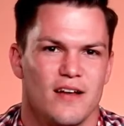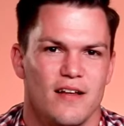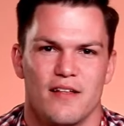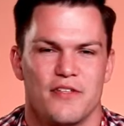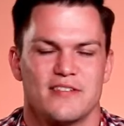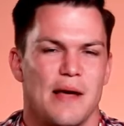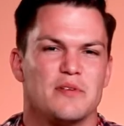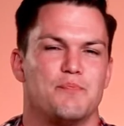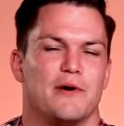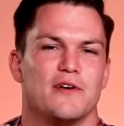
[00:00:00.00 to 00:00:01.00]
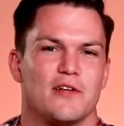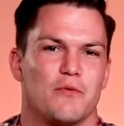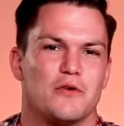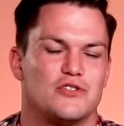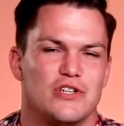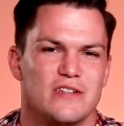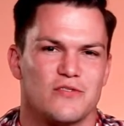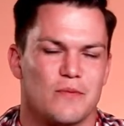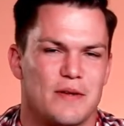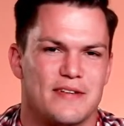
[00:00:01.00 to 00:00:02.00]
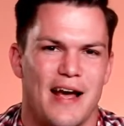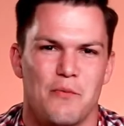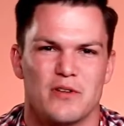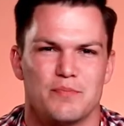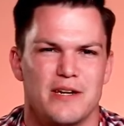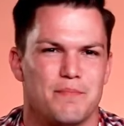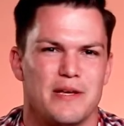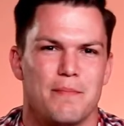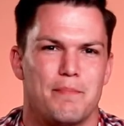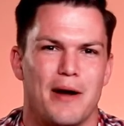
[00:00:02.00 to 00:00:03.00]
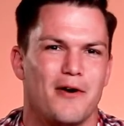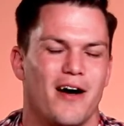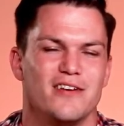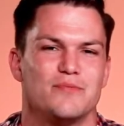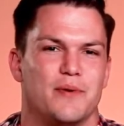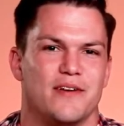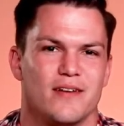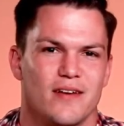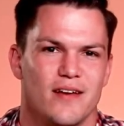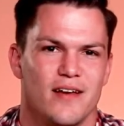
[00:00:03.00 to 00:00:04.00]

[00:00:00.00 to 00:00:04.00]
The same Spirit that rose Jesus from the dead wants me to be a better husband.